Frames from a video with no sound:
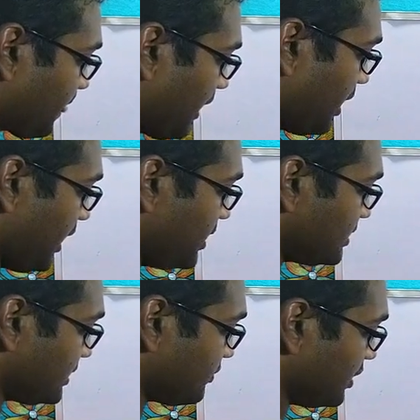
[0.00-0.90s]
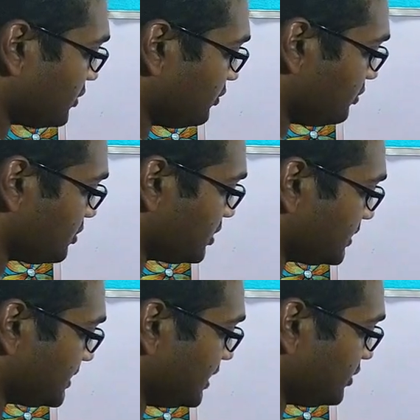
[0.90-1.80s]
A is equal to
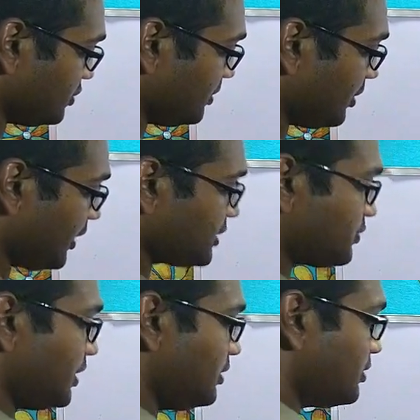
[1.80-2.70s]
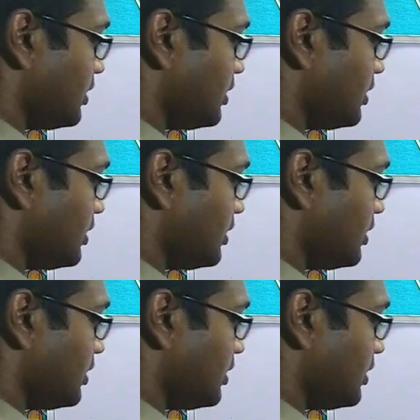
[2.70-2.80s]
c to the power x1,